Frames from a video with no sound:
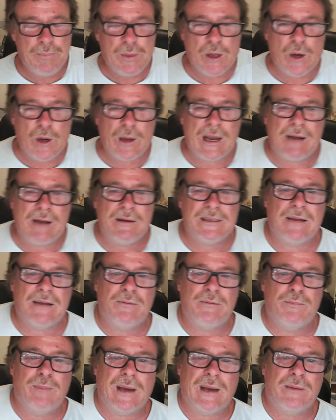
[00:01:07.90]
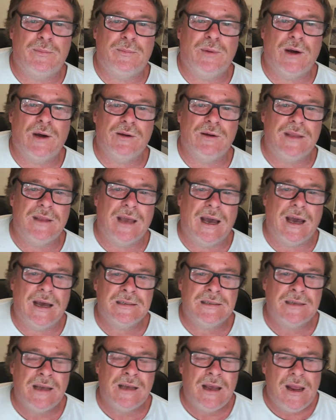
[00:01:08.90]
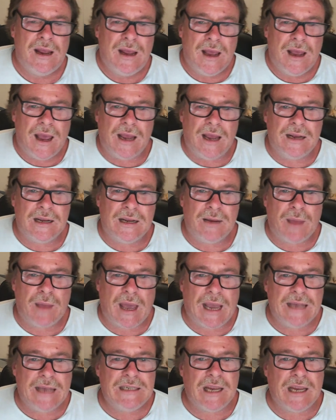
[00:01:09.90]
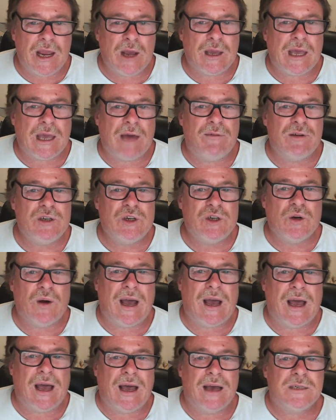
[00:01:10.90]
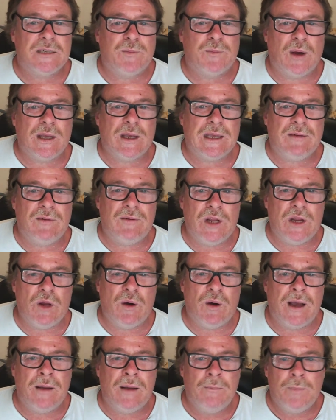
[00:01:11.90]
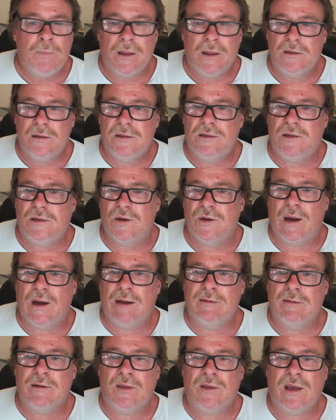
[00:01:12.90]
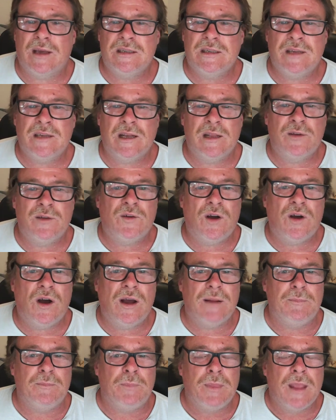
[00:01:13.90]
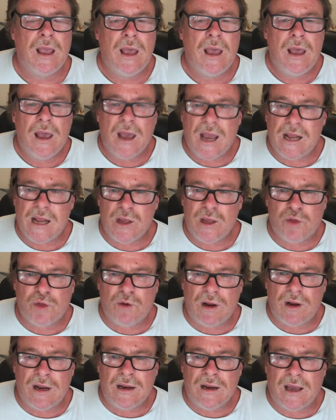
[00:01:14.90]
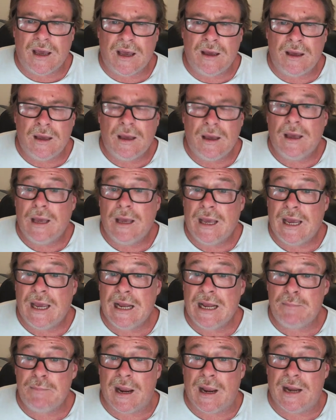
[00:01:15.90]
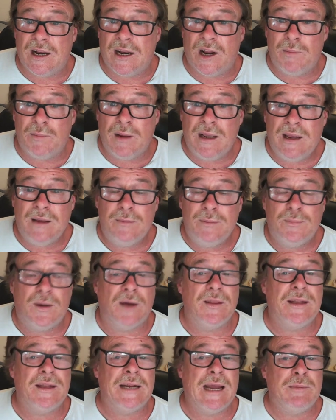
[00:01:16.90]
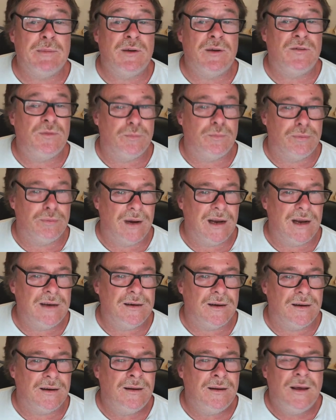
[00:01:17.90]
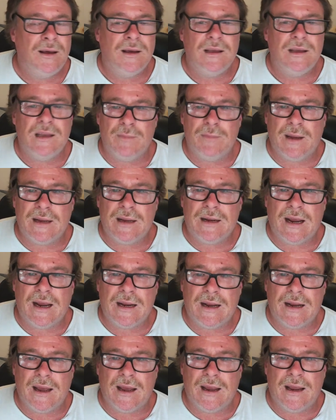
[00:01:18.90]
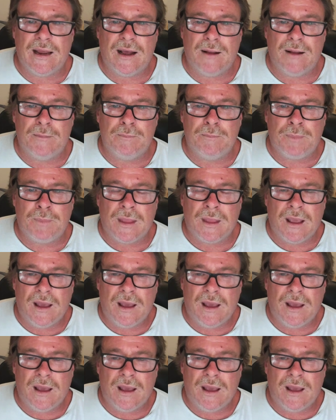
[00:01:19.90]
all cars come back and bite you in the ass. And um, ASIO covered your ass by giving you a $200,000 fine. And you threatened a hitman on me by the name of Brendan. You met at a, um,